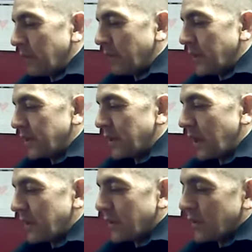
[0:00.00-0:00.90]
the
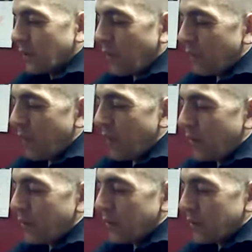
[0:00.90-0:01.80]
geneticist told my
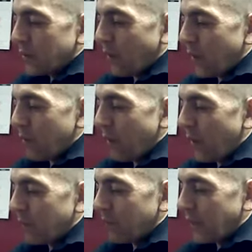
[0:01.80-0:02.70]
uncle the story
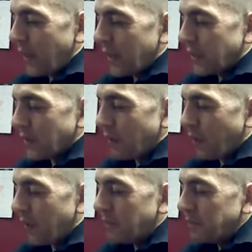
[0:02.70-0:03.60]
about the Anzac
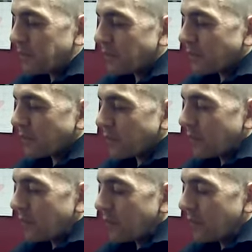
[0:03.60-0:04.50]
boy.
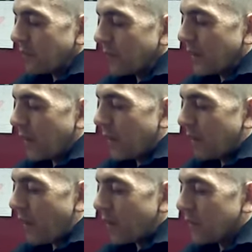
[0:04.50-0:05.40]
And
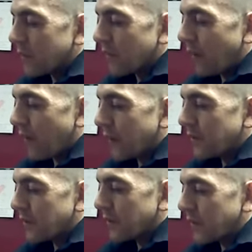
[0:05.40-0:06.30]
my uncle was very
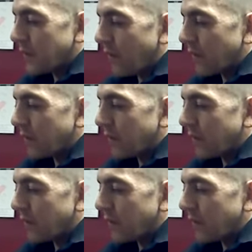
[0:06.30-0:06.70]
interested in all